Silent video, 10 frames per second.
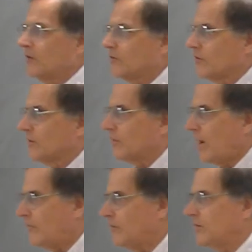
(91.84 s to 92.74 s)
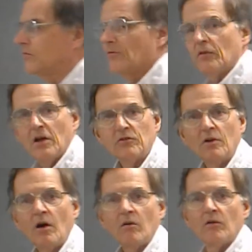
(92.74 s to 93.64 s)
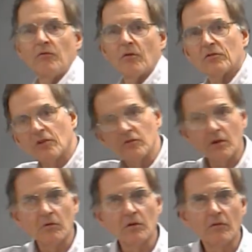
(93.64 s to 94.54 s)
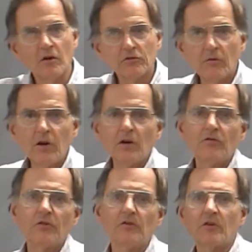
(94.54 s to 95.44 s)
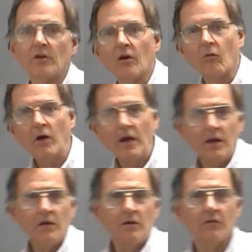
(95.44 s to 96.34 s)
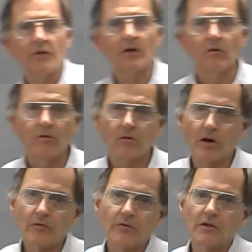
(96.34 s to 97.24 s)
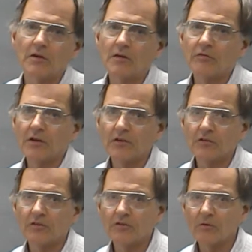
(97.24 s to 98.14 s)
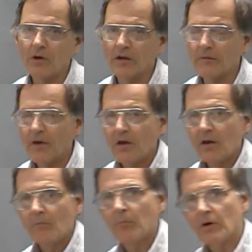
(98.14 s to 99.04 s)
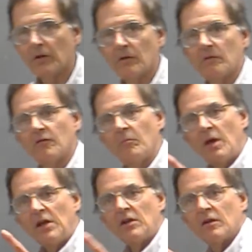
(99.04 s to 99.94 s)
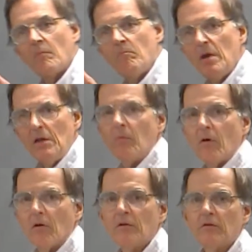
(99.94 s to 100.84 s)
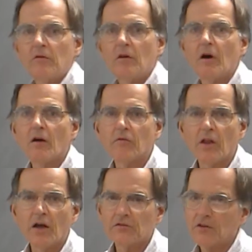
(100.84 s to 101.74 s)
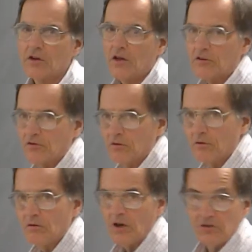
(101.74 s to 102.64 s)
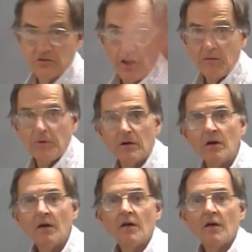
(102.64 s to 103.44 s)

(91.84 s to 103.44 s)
So the gravity, as you know, the force goes like 1/r², so it's going to go away if I go off an infinite distance away. But to make it the minimal velocity to get you escaping,